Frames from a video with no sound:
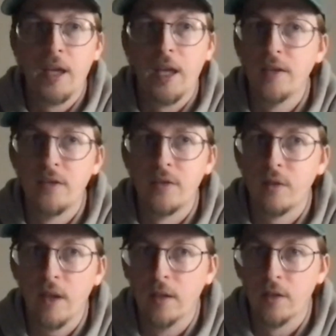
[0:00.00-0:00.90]

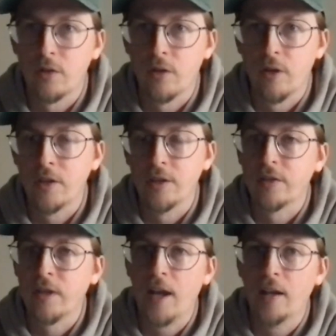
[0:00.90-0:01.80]
His illustration
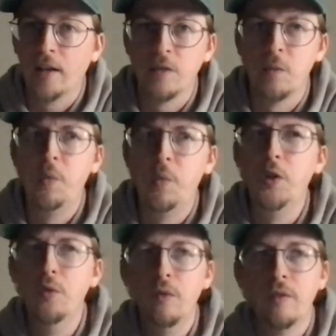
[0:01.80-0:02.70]
style is
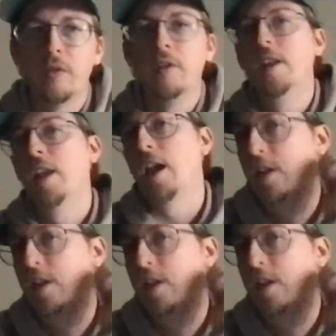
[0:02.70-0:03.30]
beautiful,